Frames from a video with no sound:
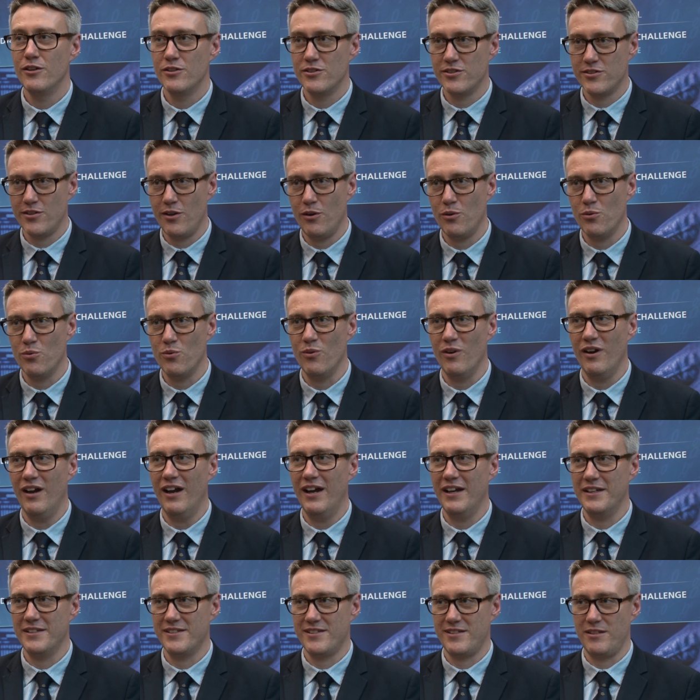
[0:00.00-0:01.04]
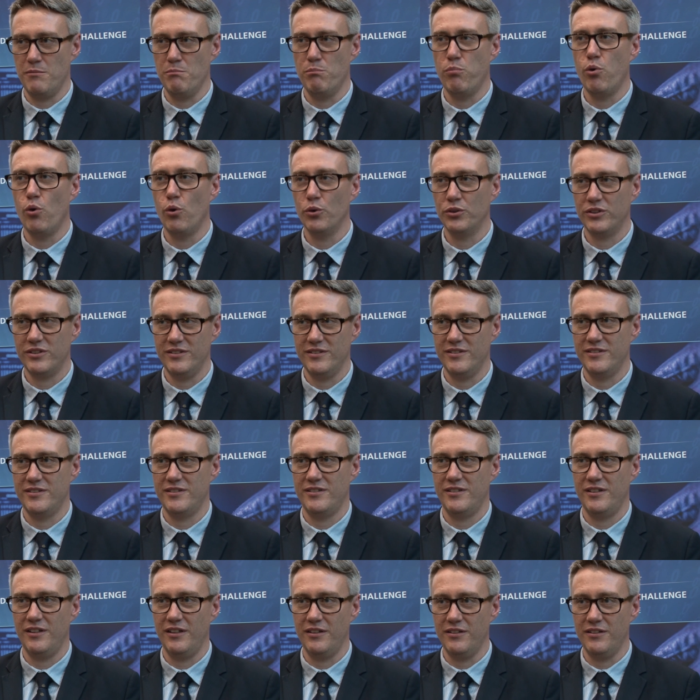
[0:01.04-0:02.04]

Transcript: So it's important